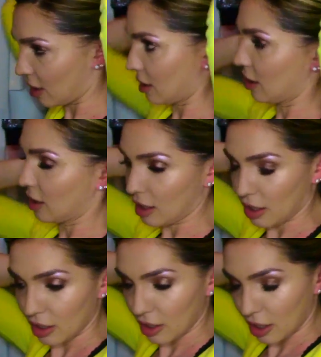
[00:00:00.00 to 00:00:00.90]
of
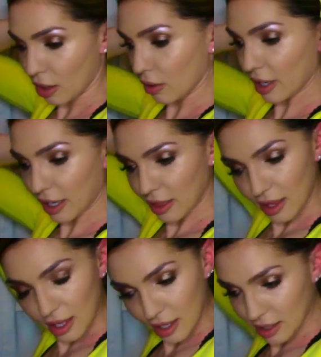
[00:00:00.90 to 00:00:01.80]
gonna go like
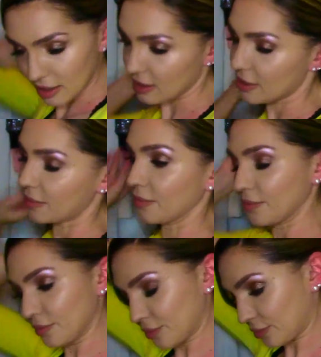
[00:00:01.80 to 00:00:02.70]
this.
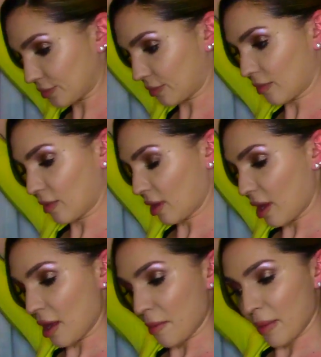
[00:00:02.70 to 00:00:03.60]

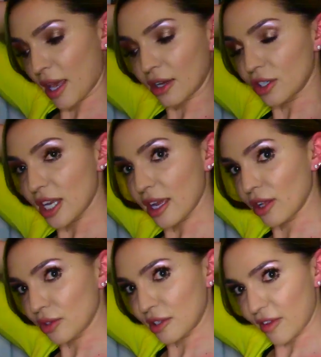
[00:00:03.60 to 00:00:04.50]
My hair
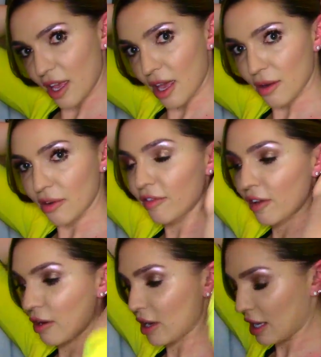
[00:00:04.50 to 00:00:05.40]
tangles very,
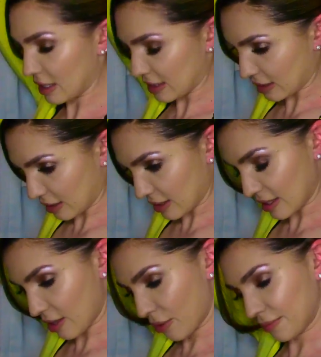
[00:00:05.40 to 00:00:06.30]
very easily,
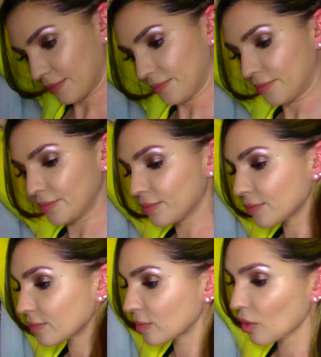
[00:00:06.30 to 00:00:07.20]
so,
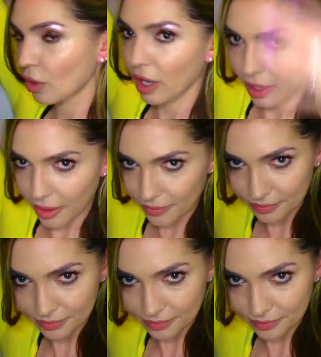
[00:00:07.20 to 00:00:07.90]
okay.